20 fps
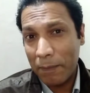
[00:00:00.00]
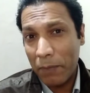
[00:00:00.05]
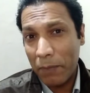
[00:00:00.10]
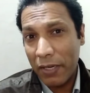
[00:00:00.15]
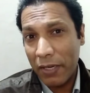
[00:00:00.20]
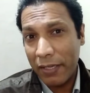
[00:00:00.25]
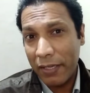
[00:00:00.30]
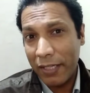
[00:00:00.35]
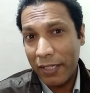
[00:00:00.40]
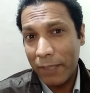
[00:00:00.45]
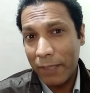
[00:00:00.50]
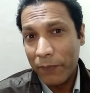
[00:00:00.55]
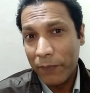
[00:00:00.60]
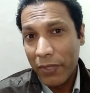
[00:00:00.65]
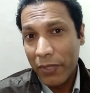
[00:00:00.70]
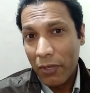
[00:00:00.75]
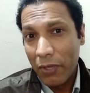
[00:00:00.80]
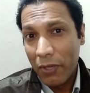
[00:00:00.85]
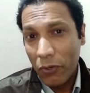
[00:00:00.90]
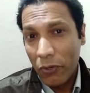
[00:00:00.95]
by
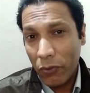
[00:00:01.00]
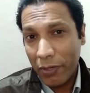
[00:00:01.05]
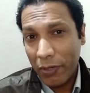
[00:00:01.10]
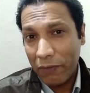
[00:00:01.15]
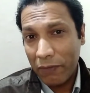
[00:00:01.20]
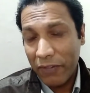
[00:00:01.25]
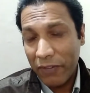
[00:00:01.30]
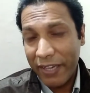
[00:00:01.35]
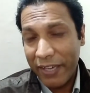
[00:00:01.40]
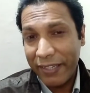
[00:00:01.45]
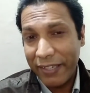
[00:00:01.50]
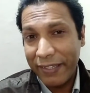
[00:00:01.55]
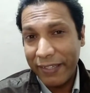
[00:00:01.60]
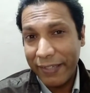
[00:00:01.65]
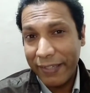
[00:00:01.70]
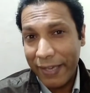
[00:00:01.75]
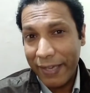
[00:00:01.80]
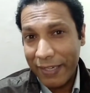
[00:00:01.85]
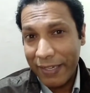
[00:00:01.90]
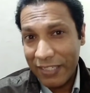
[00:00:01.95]
rocket
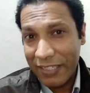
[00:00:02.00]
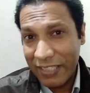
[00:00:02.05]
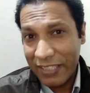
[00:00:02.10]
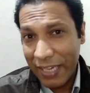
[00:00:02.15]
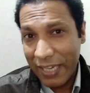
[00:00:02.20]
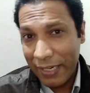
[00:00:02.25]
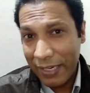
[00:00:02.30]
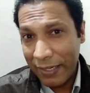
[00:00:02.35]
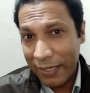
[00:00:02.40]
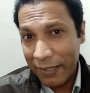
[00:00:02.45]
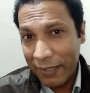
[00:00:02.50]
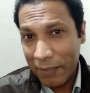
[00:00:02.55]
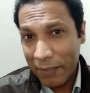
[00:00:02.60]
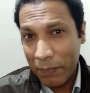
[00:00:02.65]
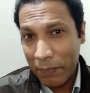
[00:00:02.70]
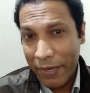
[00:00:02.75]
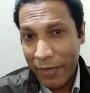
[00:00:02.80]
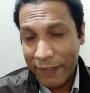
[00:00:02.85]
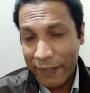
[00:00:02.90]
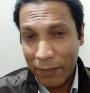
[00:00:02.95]
firing and shelling
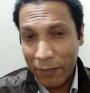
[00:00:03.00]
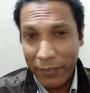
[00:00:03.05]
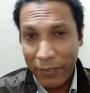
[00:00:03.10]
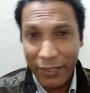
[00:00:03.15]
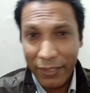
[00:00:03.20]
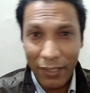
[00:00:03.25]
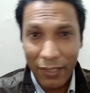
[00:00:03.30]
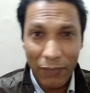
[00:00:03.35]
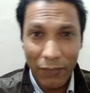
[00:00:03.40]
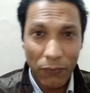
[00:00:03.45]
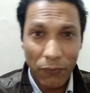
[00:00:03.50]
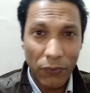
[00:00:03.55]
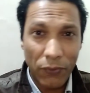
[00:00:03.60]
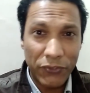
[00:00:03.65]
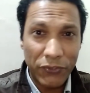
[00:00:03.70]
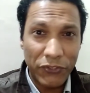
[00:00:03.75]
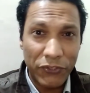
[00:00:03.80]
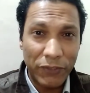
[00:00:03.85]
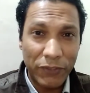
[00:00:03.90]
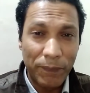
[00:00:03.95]
by Azerbaijani
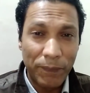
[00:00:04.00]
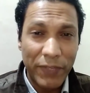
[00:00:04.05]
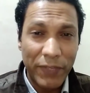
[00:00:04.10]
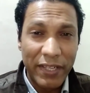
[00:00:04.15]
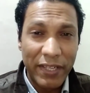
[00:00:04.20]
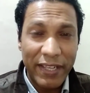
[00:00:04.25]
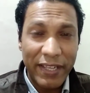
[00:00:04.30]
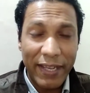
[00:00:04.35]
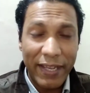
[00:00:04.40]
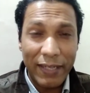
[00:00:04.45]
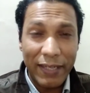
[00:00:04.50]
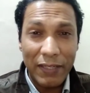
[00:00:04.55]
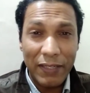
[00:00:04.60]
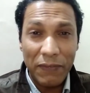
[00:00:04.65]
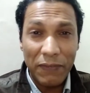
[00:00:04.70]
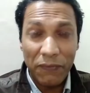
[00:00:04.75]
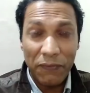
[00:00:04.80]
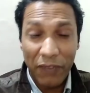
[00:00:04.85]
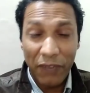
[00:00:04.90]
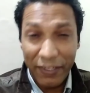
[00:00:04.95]
forces. And he
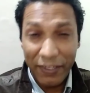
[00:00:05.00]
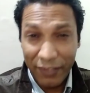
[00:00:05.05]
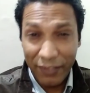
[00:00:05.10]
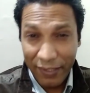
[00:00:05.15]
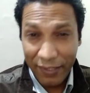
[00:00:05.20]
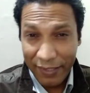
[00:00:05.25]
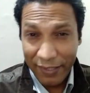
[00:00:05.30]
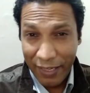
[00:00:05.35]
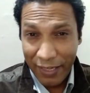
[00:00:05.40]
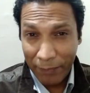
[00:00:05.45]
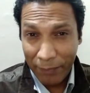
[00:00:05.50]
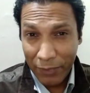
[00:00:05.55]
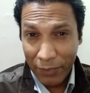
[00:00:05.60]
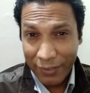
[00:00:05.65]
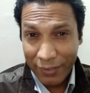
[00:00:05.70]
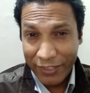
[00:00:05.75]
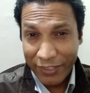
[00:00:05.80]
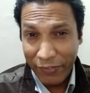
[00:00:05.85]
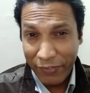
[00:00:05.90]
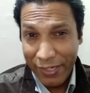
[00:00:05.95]
further claimed
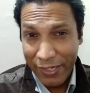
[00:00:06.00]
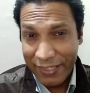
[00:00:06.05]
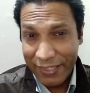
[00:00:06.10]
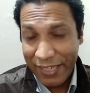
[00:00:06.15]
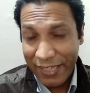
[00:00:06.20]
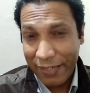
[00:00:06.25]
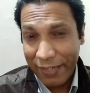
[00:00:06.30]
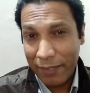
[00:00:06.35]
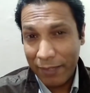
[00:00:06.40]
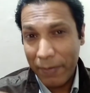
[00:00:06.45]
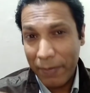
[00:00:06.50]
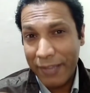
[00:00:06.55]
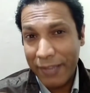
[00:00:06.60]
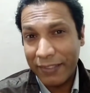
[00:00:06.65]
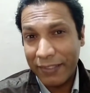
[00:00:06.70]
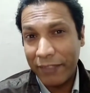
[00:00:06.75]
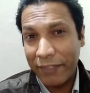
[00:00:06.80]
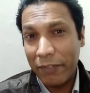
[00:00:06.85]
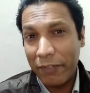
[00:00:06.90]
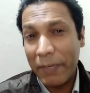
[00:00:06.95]
that civilian
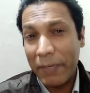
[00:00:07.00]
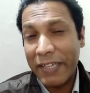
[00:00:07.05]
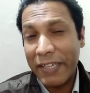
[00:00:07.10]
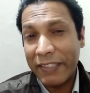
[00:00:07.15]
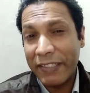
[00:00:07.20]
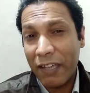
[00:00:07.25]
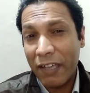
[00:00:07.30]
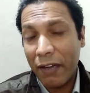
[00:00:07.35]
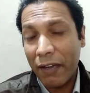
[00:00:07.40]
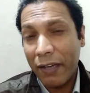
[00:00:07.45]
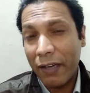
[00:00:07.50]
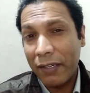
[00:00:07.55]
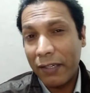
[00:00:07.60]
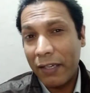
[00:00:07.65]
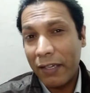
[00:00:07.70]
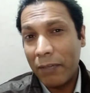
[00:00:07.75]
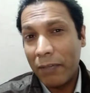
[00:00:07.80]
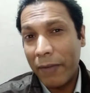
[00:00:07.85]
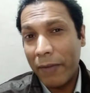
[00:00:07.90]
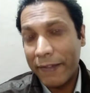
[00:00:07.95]
settlements, they were being
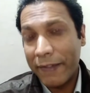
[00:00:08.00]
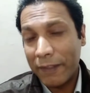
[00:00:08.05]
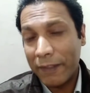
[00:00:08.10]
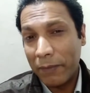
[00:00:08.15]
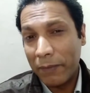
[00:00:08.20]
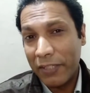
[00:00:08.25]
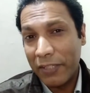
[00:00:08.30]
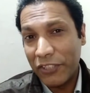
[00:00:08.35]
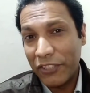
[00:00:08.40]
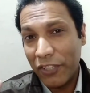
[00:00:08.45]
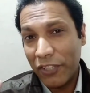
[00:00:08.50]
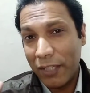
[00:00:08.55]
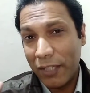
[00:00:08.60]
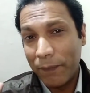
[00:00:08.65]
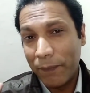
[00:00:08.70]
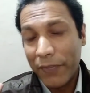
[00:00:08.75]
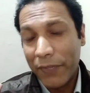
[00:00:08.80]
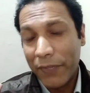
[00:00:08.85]
targeted by Azerbaijan.